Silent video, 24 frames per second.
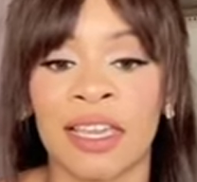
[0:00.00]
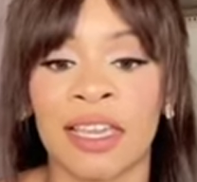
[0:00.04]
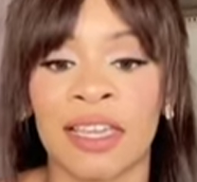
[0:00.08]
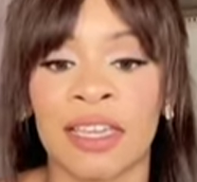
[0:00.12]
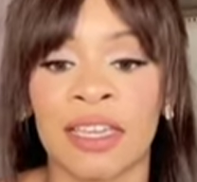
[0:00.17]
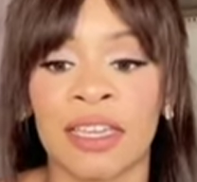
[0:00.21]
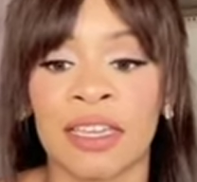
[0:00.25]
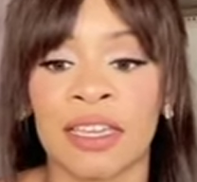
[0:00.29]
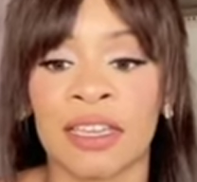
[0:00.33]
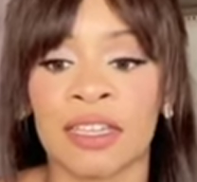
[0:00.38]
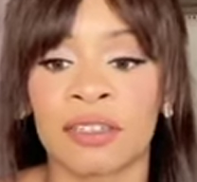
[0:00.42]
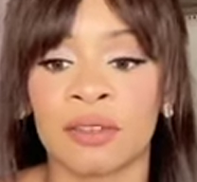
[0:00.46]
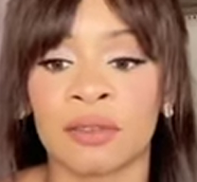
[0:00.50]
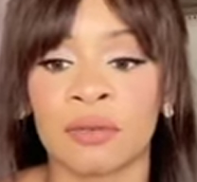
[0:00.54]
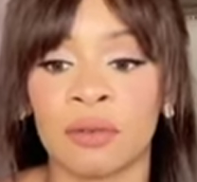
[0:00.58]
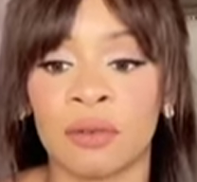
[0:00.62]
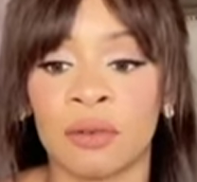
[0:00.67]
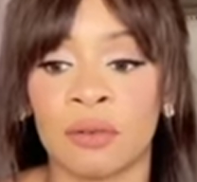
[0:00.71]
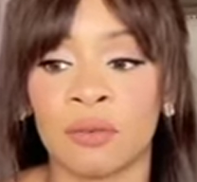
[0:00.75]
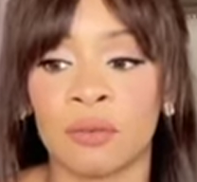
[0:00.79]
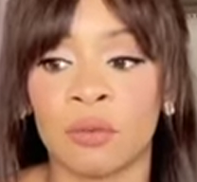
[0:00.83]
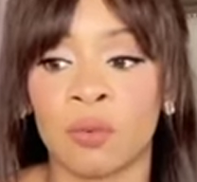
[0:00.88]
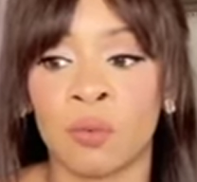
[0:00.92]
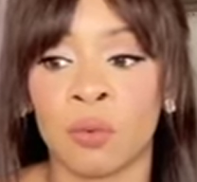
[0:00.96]
is
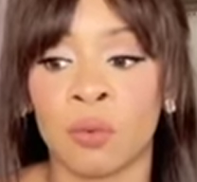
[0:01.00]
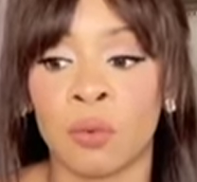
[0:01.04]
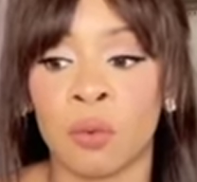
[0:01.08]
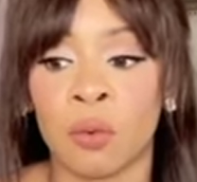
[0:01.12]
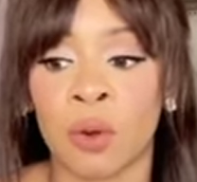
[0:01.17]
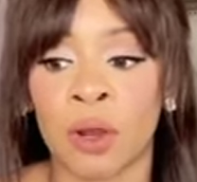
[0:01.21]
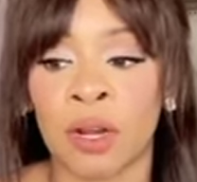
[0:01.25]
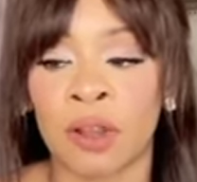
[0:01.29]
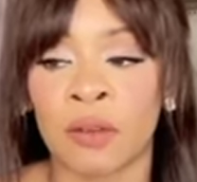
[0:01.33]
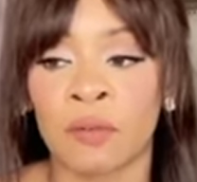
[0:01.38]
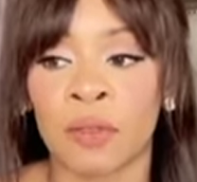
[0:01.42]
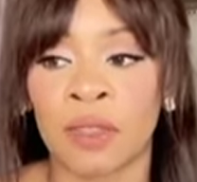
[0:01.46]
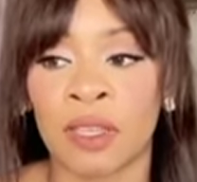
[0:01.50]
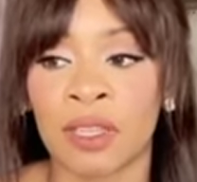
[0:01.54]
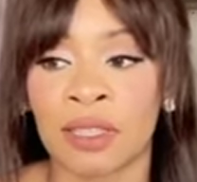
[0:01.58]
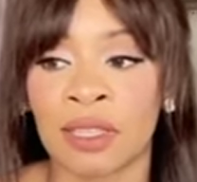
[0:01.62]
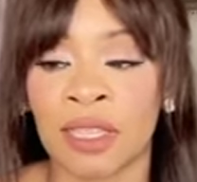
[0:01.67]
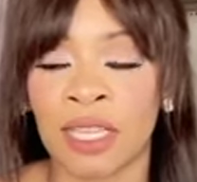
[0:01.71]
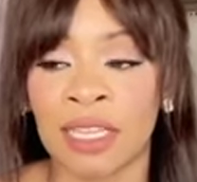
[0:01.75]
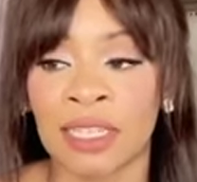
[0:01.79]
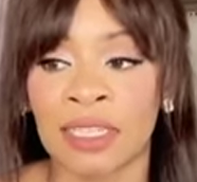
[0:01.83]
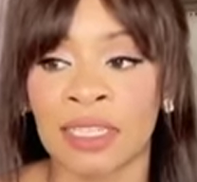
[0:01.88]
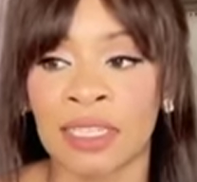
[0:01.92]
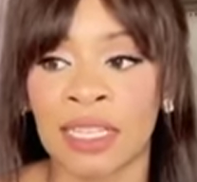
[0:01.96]
one of the
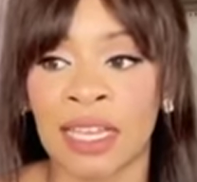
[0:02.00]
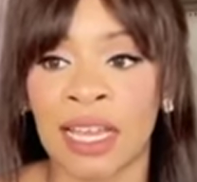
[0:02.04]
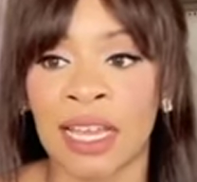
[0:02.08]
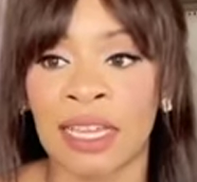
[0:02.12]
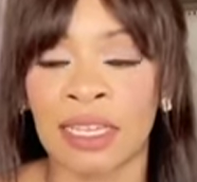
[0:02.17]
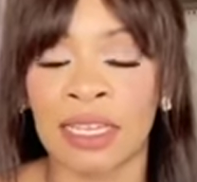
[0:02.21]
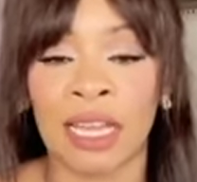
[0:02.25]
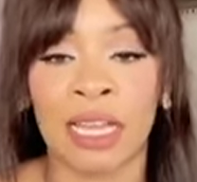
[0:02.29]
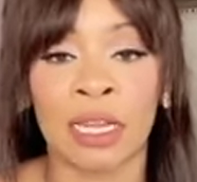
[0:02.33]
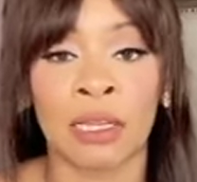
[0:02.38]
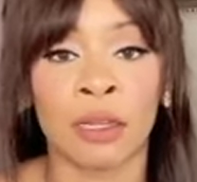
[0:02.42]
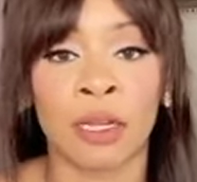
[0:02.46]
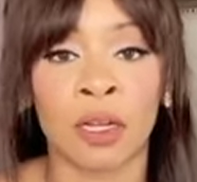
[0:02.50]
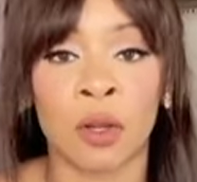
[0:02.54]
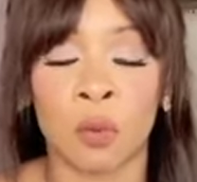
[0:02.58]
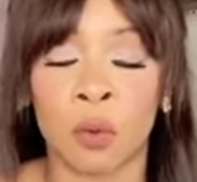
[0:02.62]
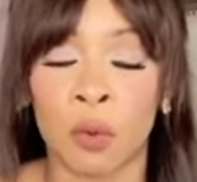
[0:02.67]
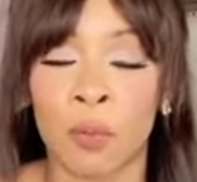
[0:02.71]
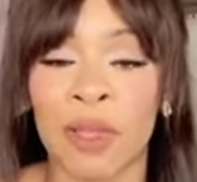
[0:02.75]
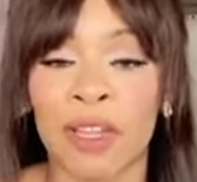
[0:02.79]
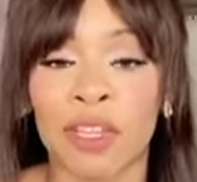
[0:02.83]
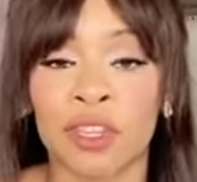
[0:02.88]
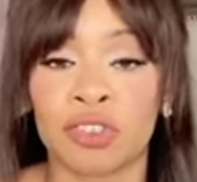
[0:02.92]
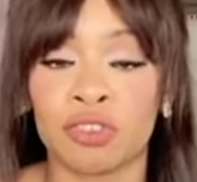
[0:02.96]
things that a lot of
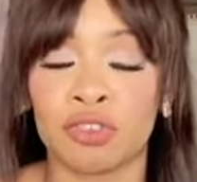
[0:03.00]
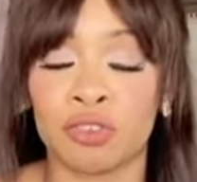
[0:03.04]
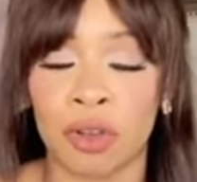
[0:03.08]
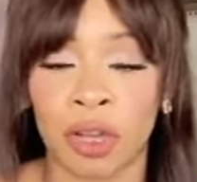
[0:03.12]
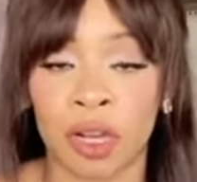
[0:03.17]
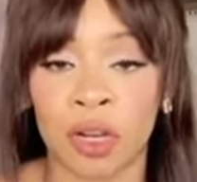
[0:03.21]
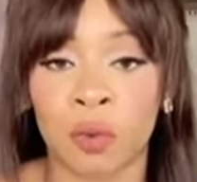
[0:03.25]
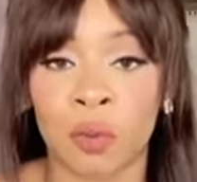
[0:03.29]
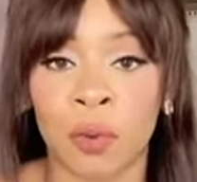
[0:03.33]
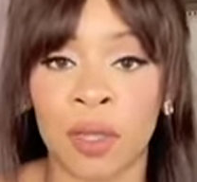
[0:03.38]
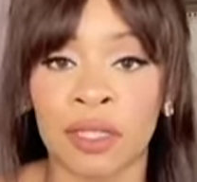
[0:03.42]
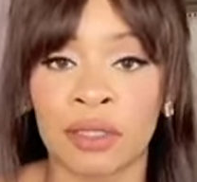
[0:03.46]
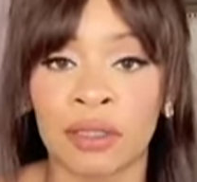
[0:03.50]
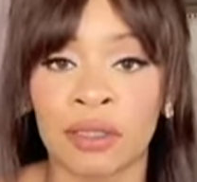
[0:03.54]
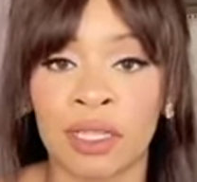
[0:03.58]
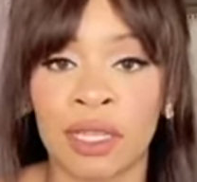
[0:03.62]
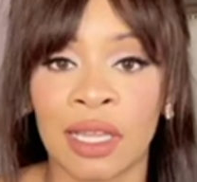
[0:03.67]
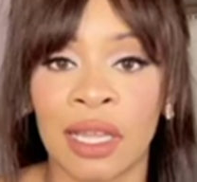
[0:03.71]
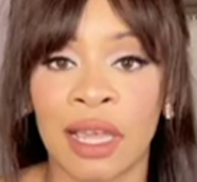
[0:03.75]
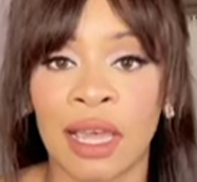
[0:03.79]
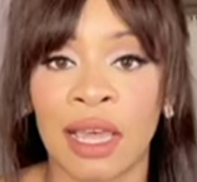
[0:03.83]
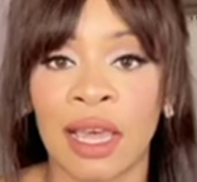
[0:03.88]
women struggle with